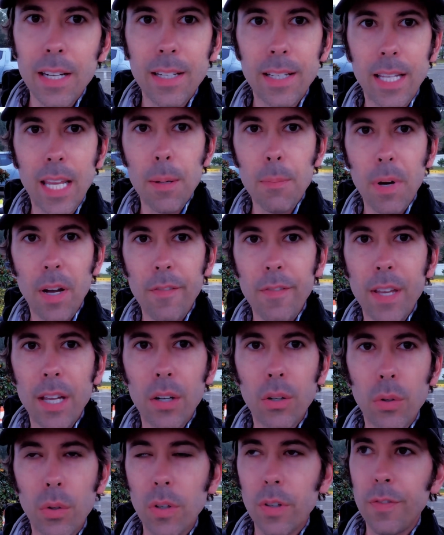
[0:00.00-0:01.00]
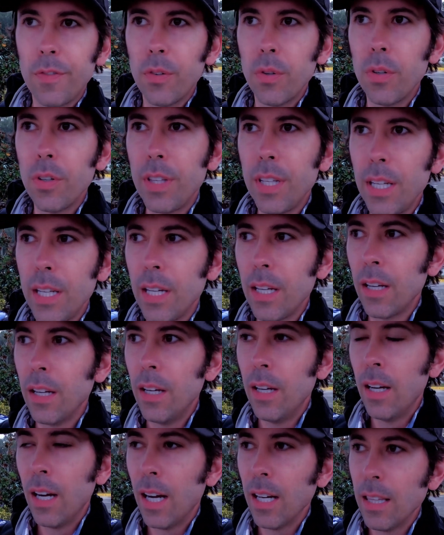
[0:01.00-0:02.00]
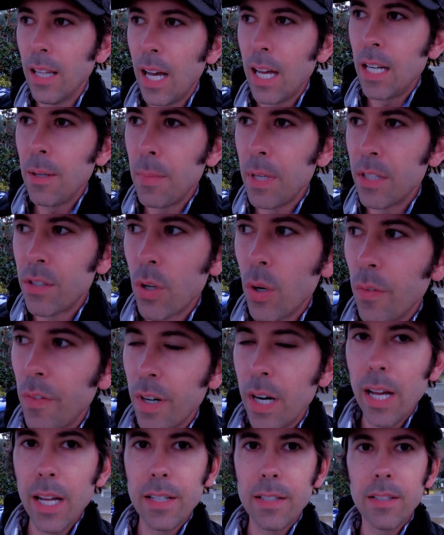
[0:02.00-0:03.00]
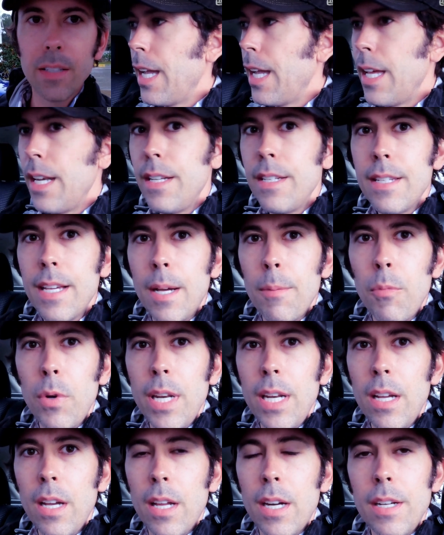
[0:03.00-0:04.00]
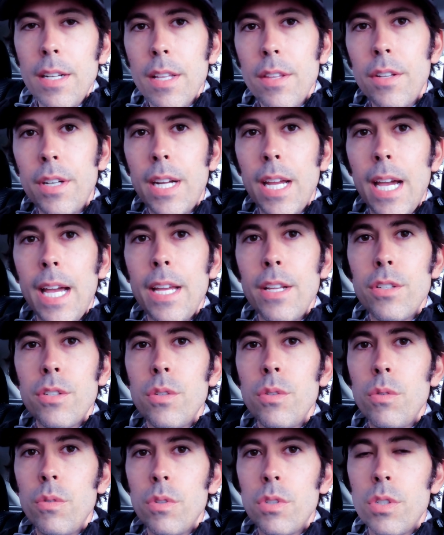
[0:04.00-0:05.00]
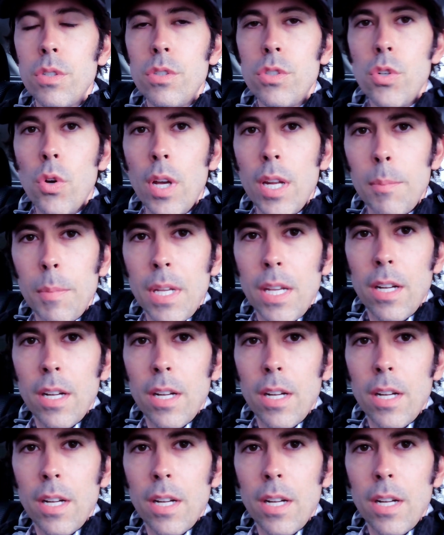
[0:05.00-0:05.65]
need to keep my vehicle for the alignment overnight, and I'm waiting on another guy to join me